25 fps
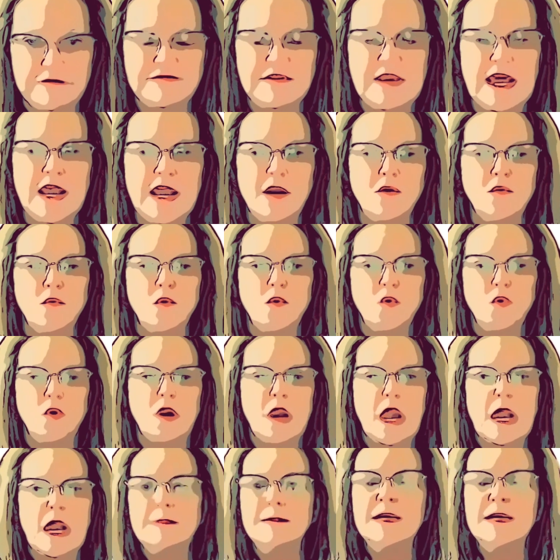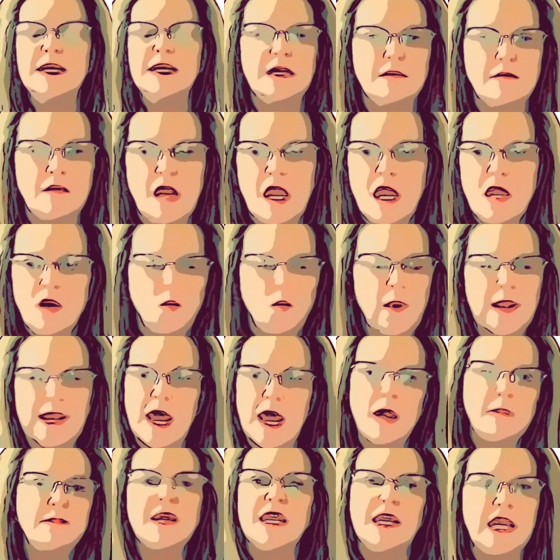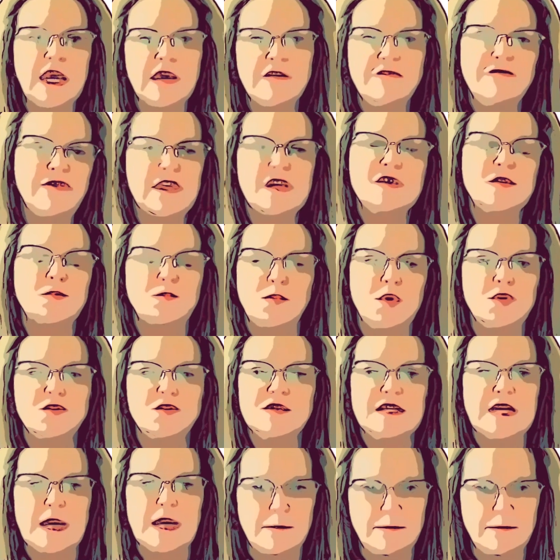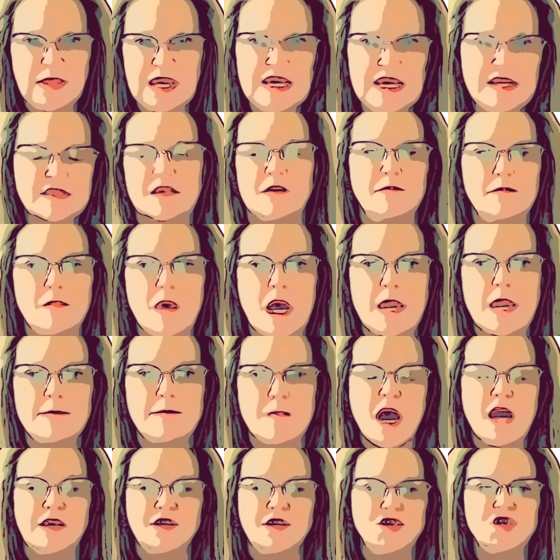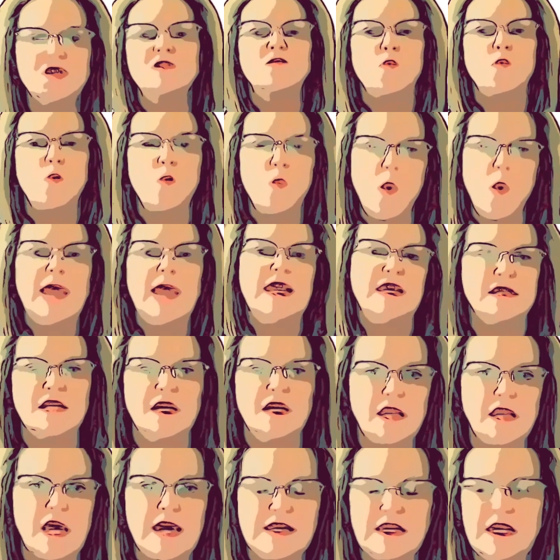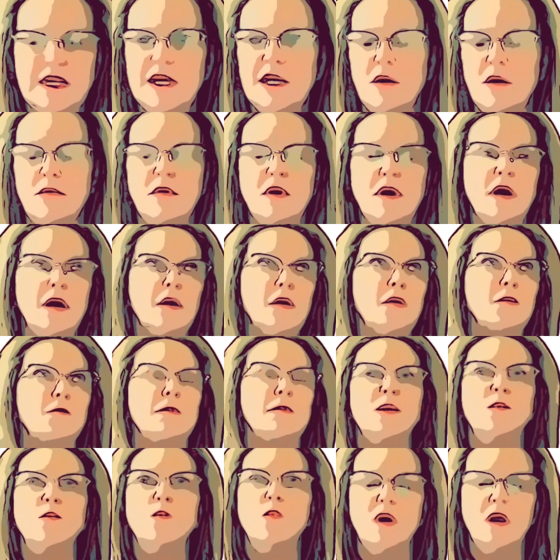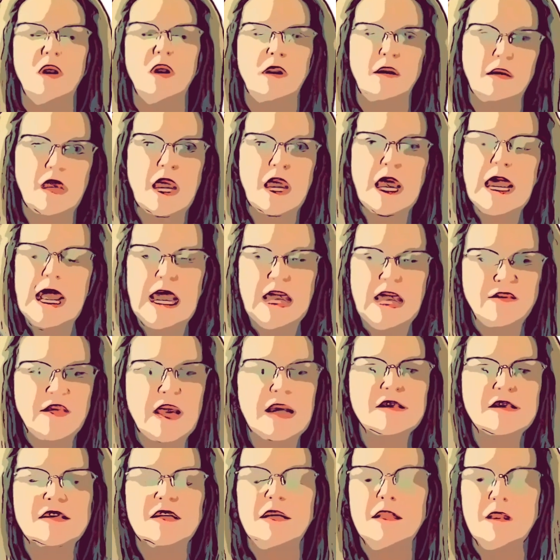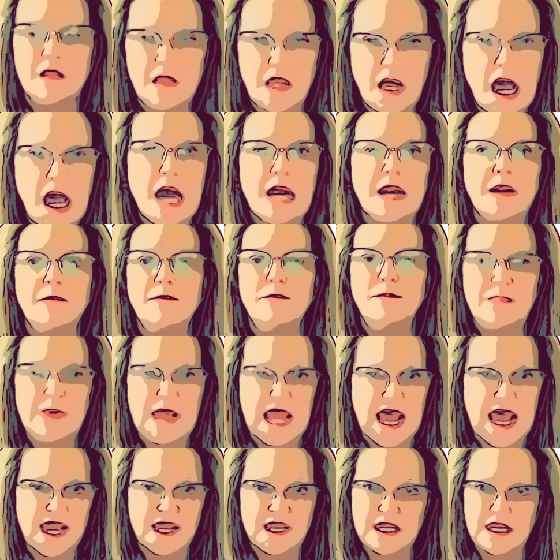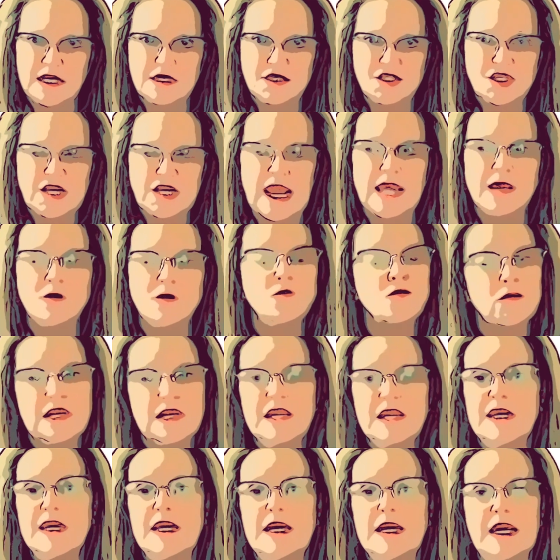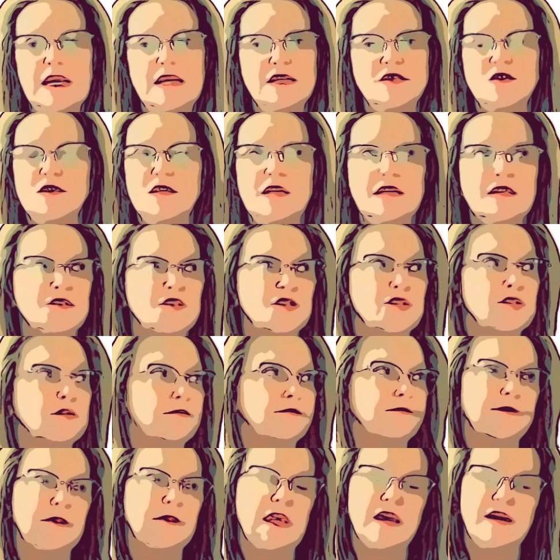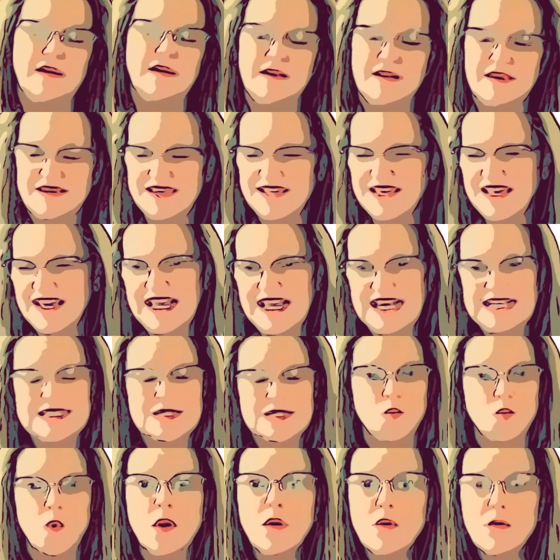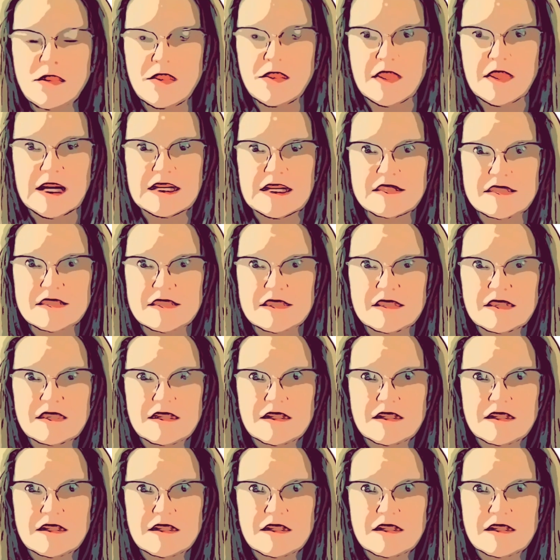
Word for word: now, or I'm going to wait, I'm going to give this person a piece of my mind. Just wait till I, you know, oh my word, that's a lot of baggage. And really it's, it's, it's worthless.